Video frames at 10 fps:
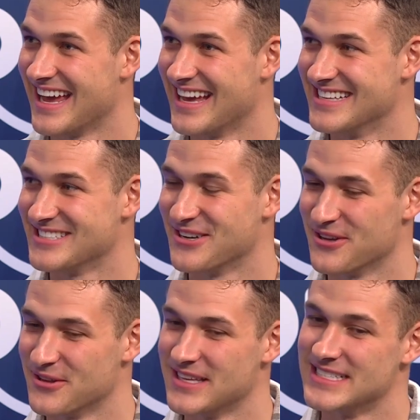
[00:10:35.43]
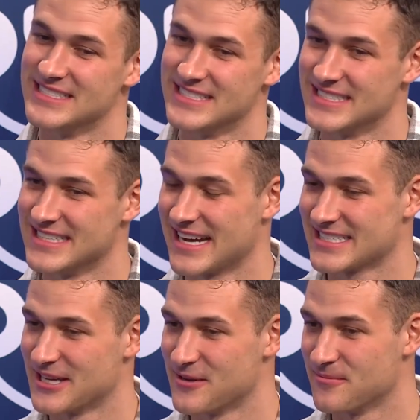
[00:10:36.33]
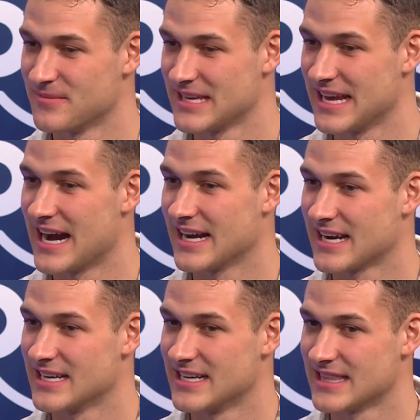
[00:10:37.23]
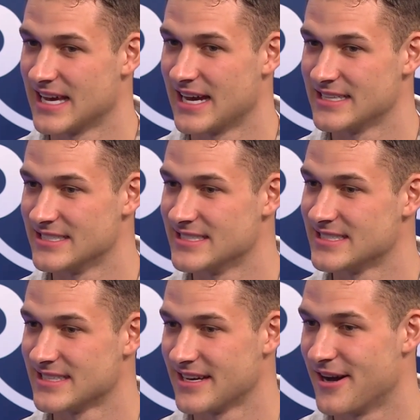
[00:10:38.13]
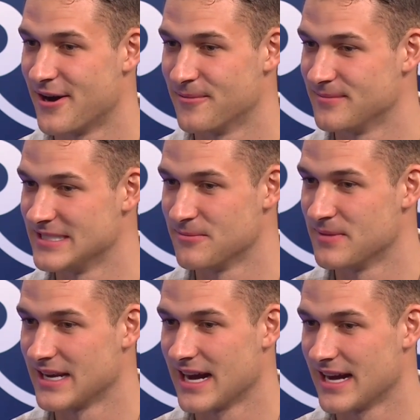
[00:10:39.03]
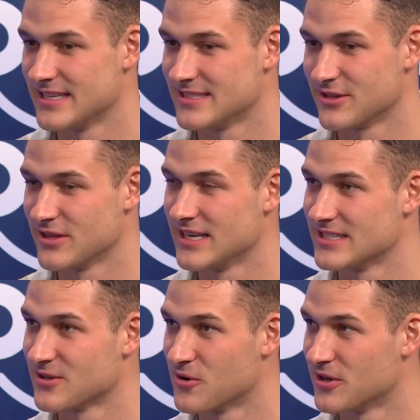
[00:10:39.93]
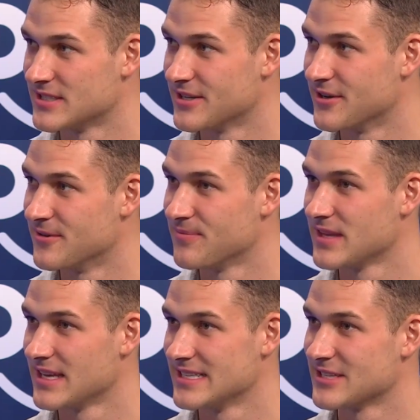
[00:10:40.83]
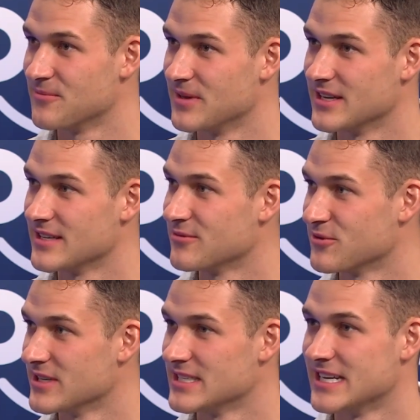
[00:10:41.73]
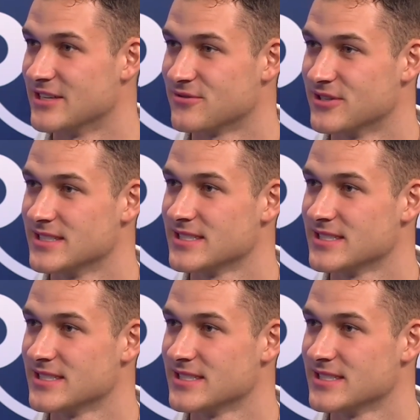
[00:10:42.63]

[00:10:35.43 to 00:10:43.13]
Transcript: And so this is the exact same guy, kind of like that. Just he's a big guy. He's their leading scorer, so it's going to be a really good challenge for us.